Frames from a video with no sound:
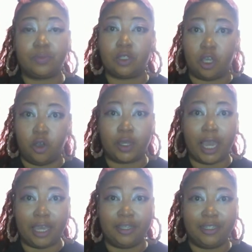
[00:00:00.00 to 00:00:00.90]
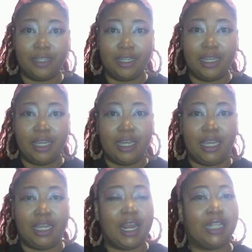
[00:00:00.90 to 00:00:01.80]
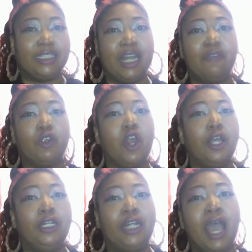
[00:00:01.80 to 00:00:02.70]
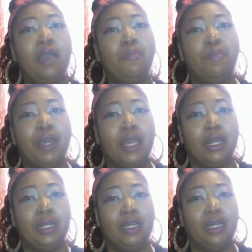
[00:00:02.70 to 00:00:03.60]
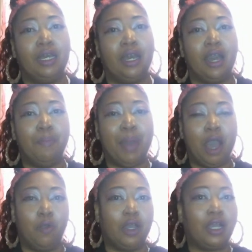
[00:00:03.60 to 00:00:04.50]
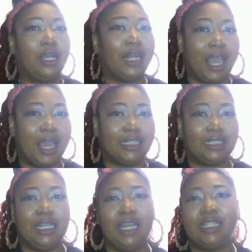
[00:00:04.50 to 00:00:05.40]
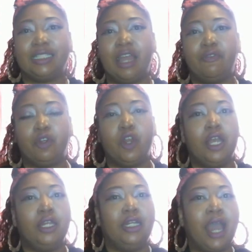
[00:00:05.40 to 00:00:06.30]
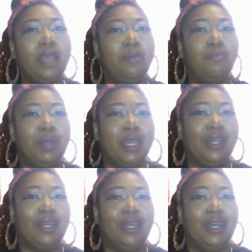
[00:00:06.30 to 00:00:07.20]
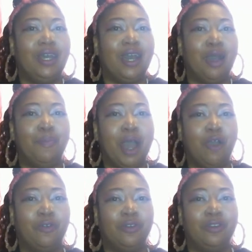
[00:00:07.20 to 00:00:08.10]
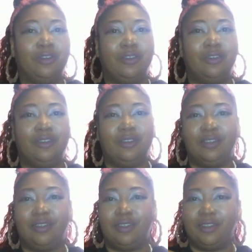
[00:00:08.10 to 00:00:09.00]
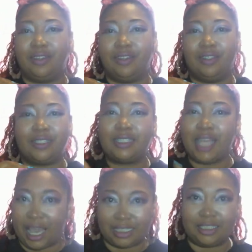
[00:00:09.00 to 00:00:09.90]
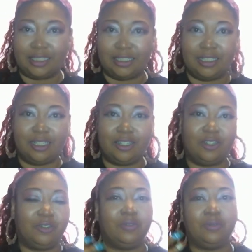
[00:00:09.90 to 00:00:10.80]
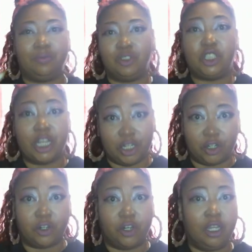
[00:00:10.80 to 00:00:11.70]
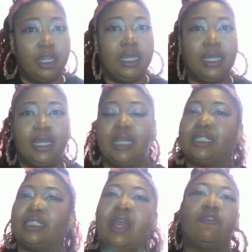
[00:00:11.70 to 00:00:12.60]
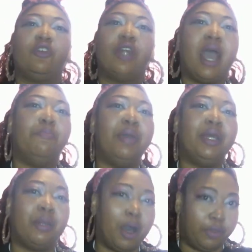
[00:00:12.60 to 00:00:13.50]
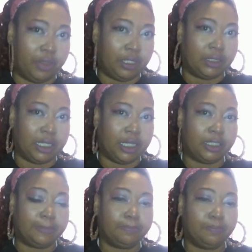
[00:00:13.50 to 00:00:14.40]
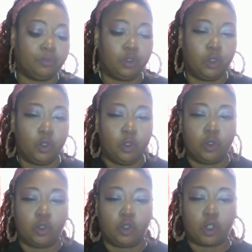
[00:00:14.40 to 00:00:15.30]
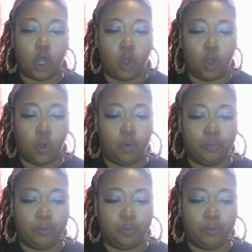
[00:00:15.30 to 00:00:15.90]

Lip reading: Okay? It has never not been about class. It has never not been about sex, gender. It's never not been about these things. So,